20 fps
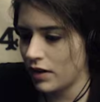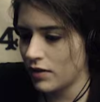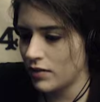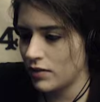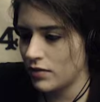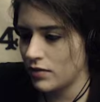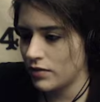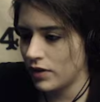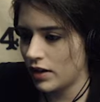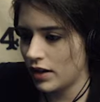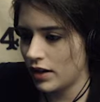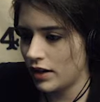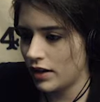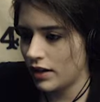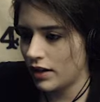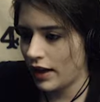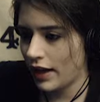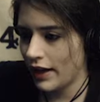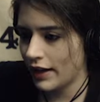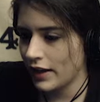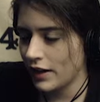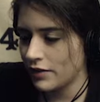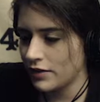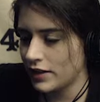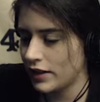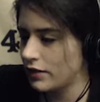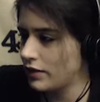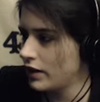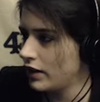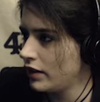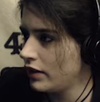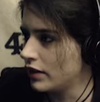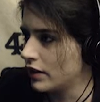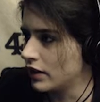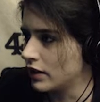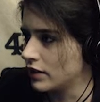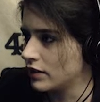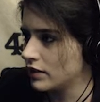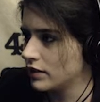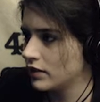go, hang out down
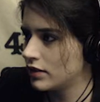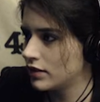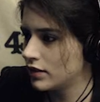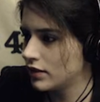here.